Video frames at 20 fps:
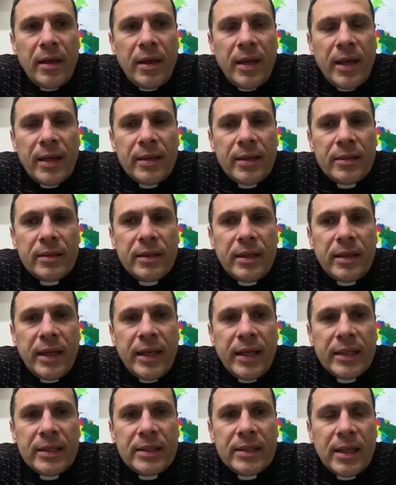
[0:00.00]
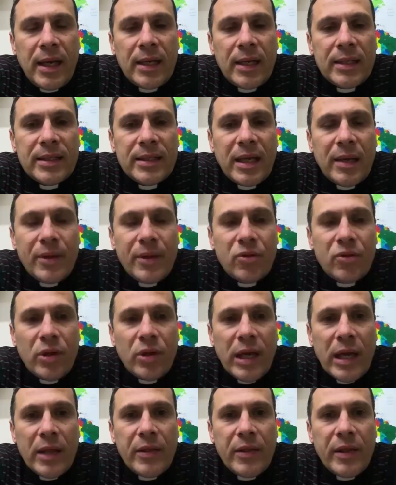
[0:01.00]
and it's us coming
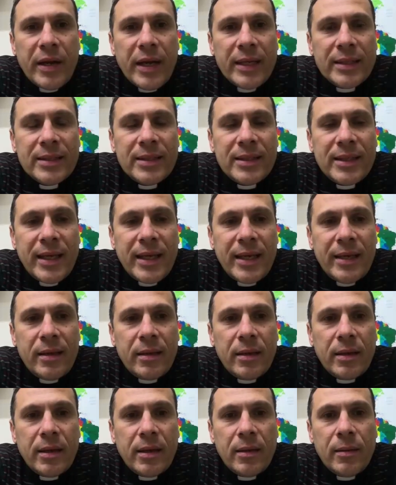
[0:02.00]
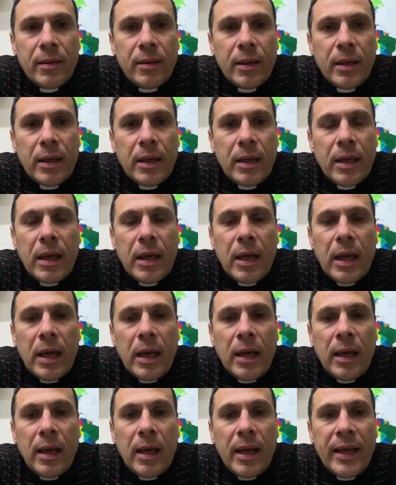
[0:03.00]
together and saying
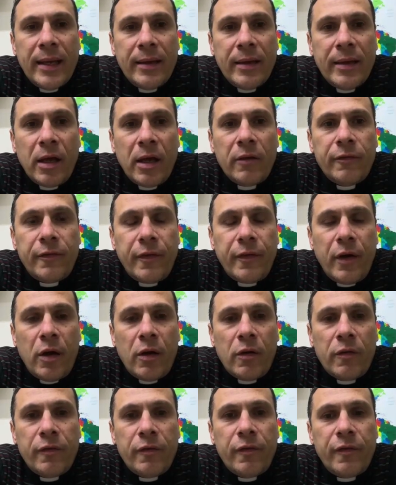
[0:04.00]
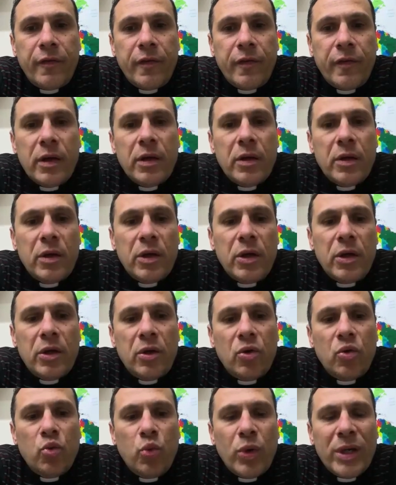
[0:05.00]
enough of
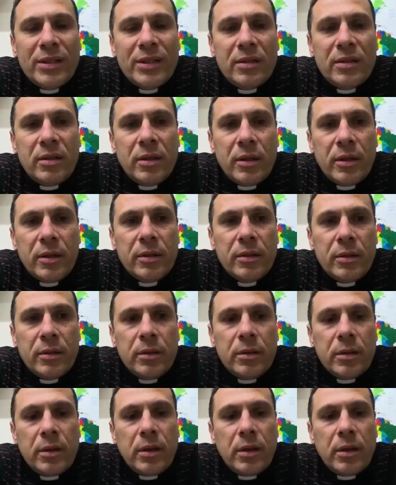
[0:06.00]
Western